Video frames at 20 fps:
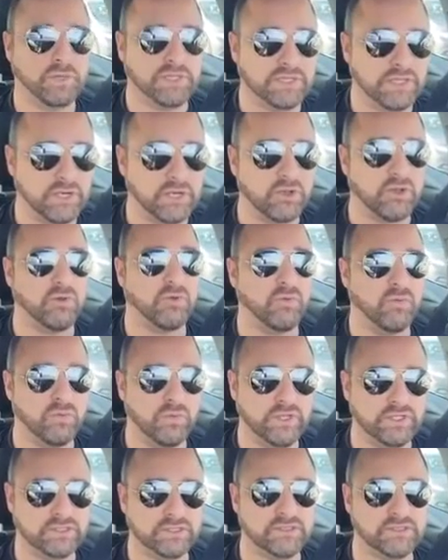Another thing I'm
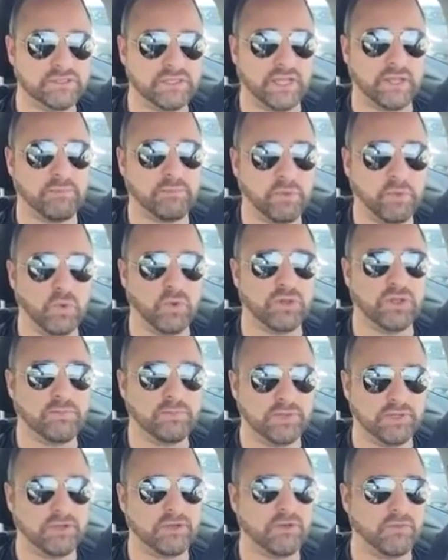not a fan of, and this is,
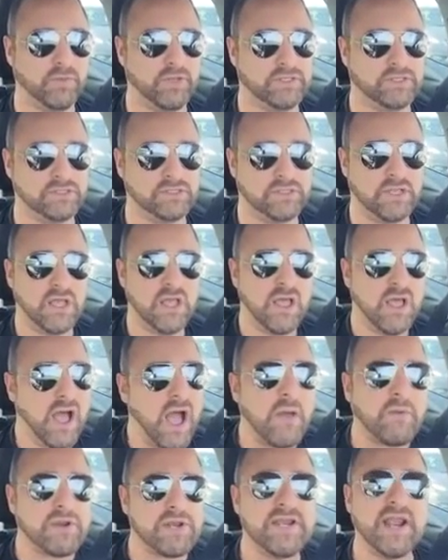again, my opinion, is
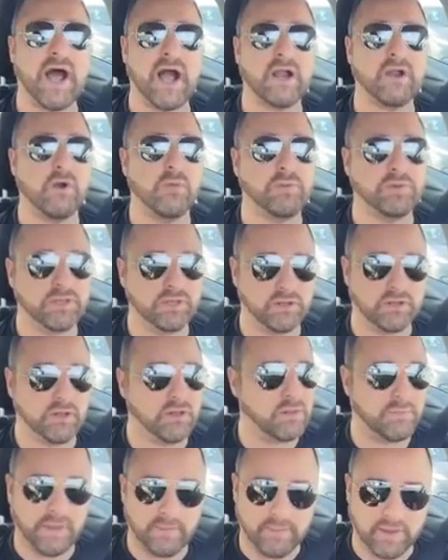wife of,
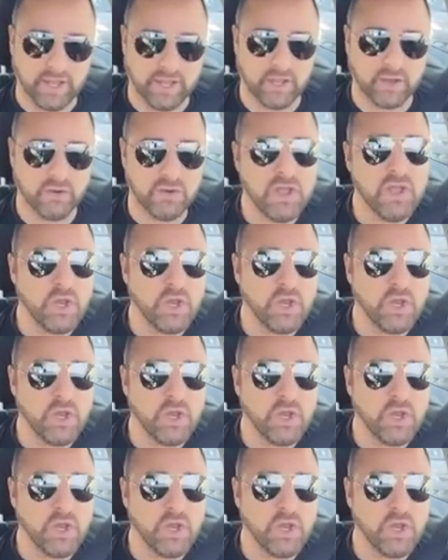husband of. Like,